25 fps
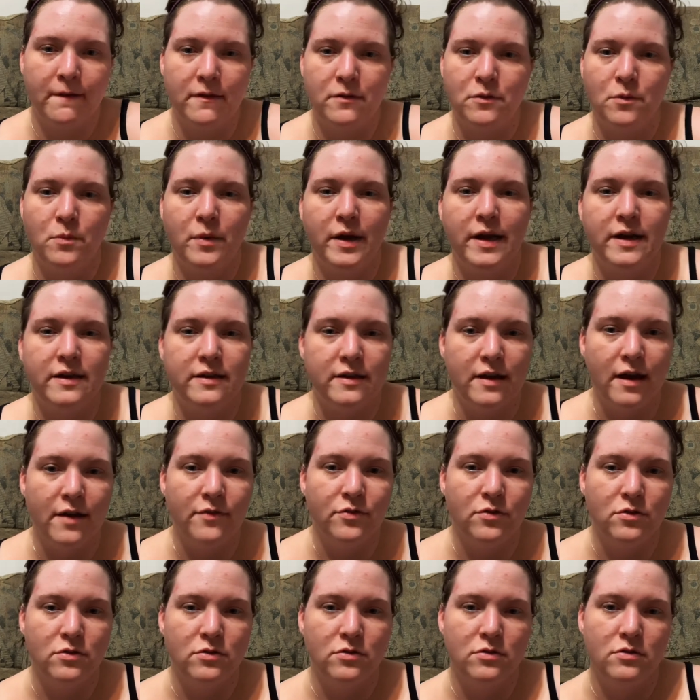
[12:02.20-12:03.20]
Like, the way
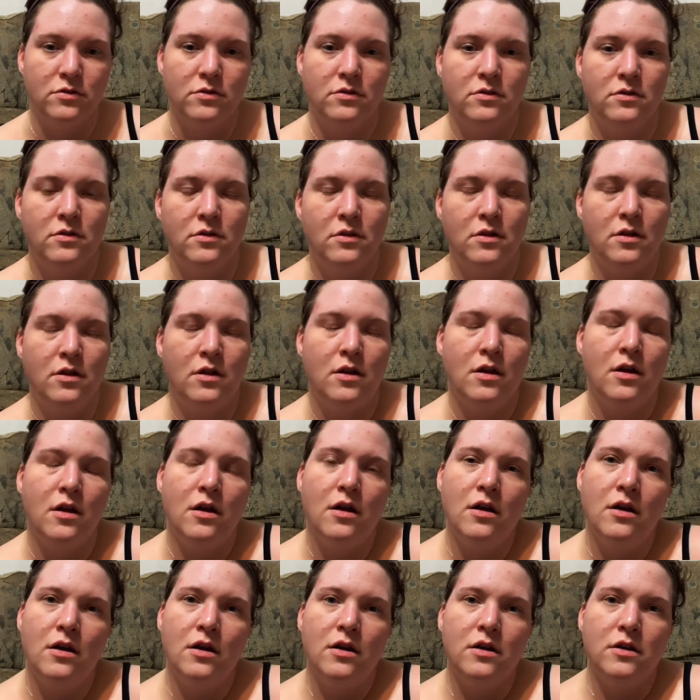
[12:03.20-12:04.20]
Neville
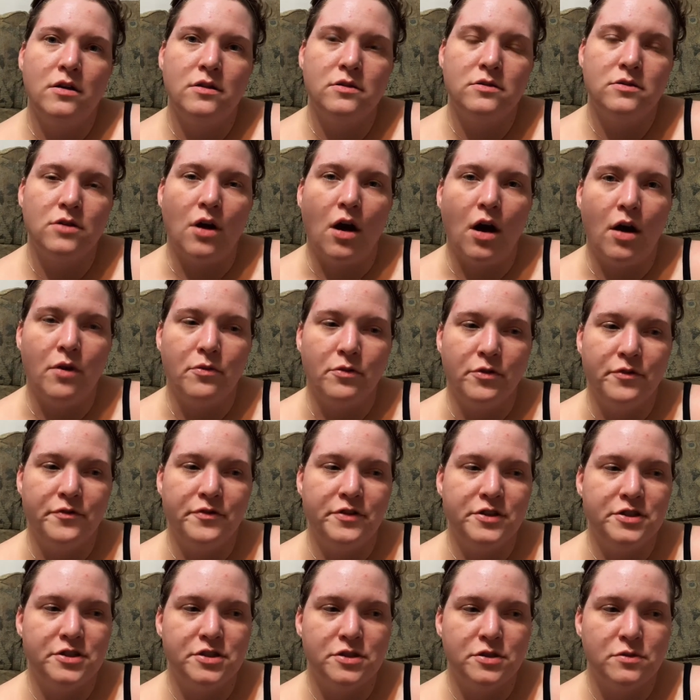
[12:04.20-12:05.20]
taught
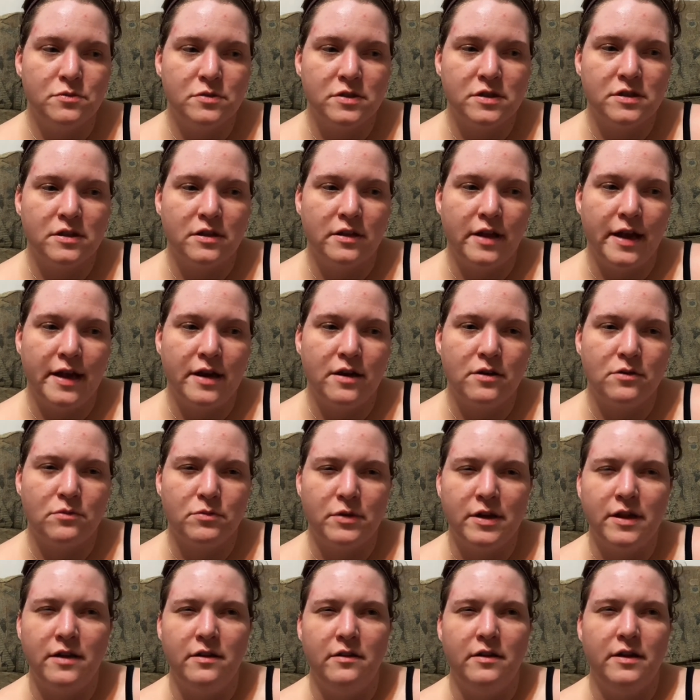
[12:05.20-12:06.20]
revision was to, like,
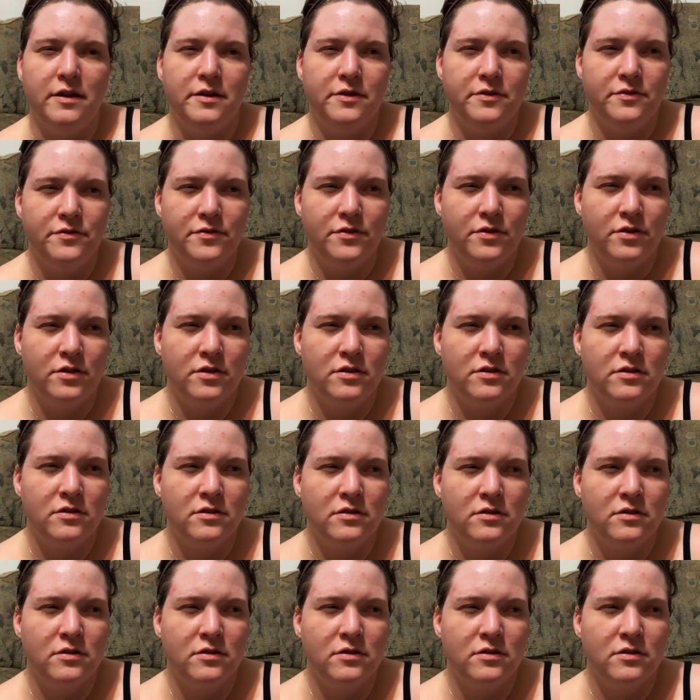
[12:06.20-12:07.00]
relive